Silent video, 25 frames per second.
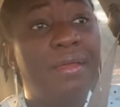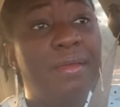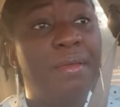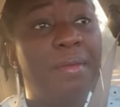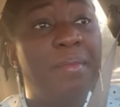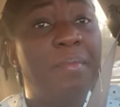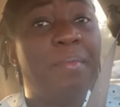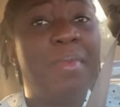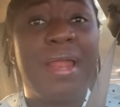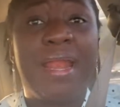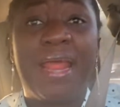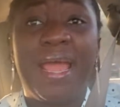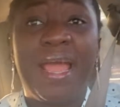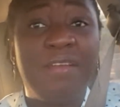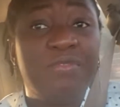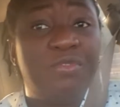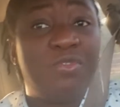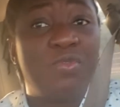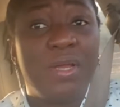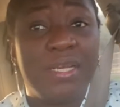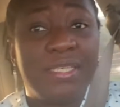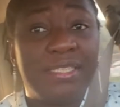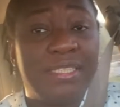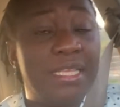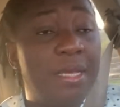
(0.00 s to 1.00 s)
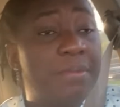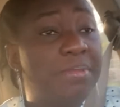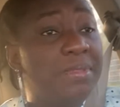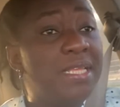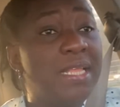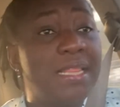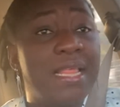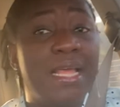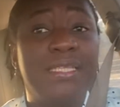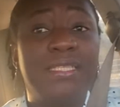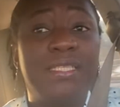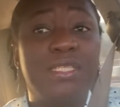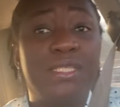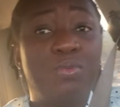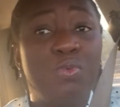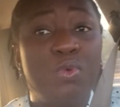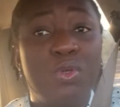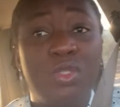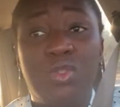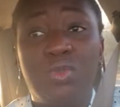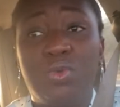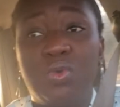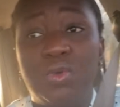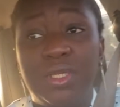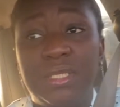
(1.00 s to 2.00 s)
But I have to accept that is
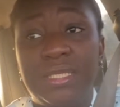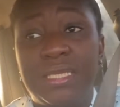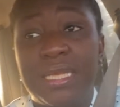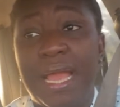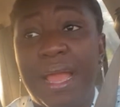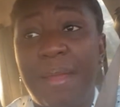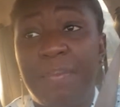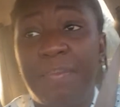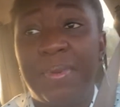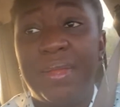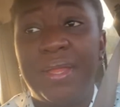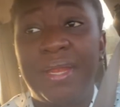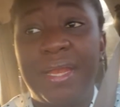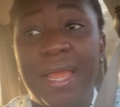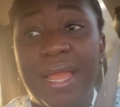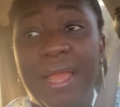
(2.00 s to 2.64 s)
what's going to happen.